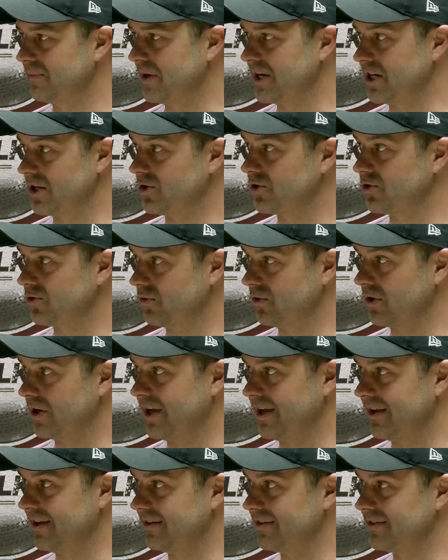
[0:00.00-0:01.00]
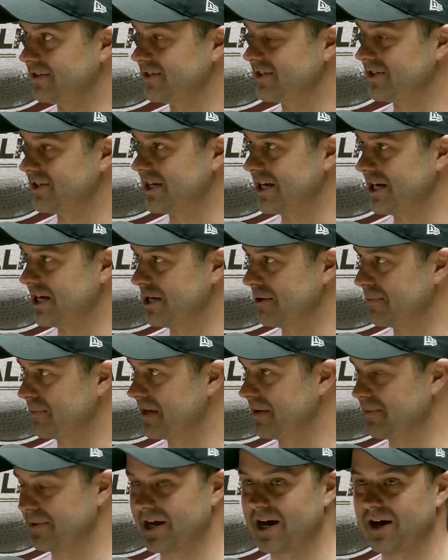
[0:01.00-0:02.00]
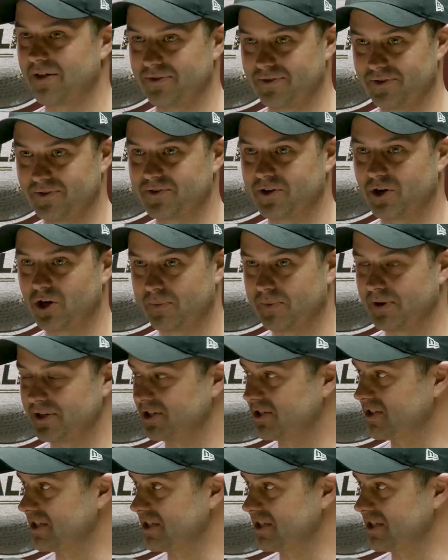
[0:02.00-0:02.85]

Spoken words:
Megan Schutt and Kim Garth at the top.